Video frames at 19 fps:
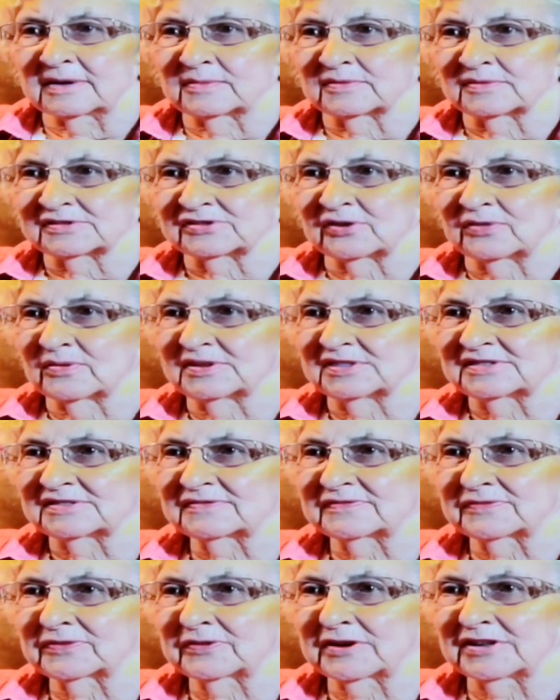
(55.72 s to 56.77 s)
I was always
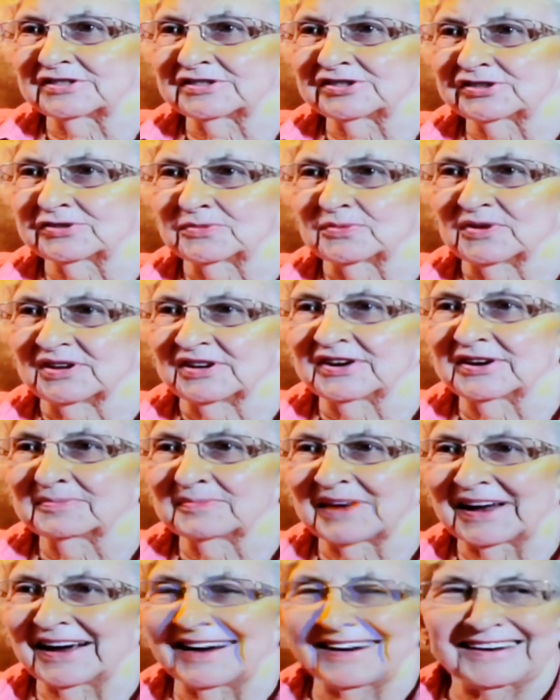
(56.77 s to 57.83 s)
afraid she wouldn't
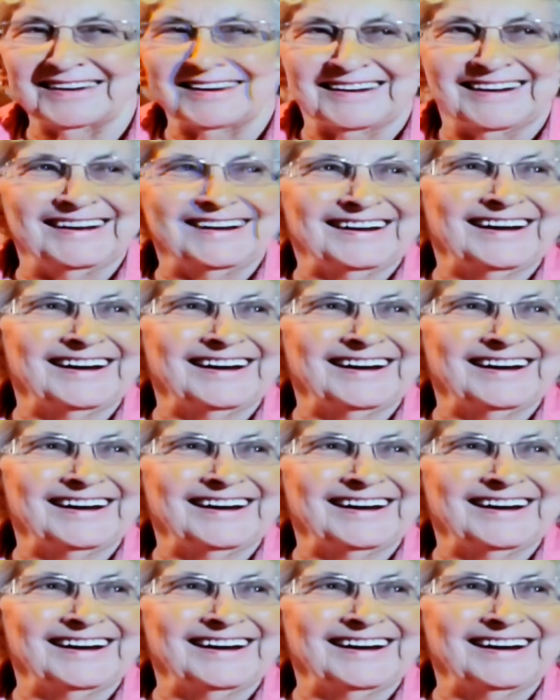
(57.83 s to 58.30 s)
come back.